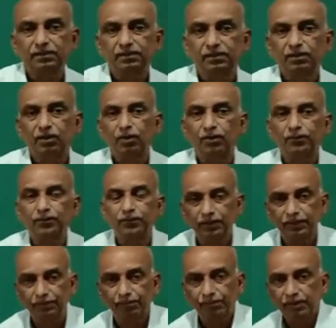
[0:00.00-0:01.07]
of
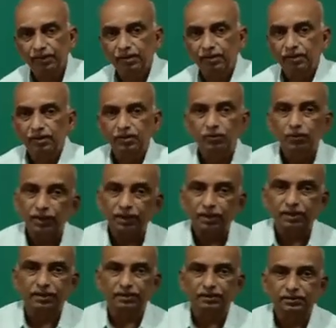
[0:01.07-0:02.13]
work,
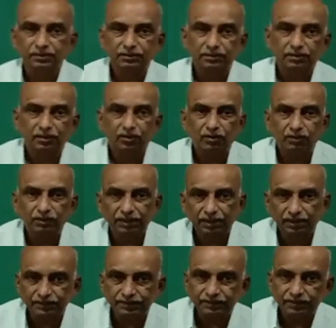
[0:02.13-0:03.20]
or there
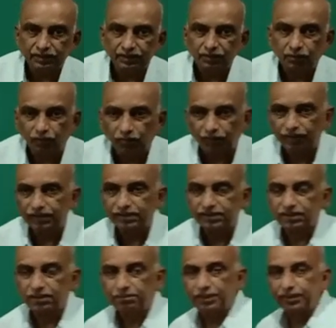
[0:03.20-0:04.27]
is
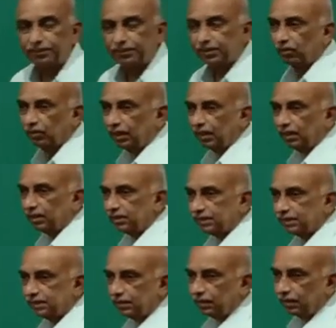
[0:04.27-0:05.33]
coordination between the organelles
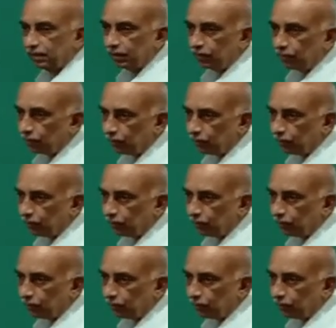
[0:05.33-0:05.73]
to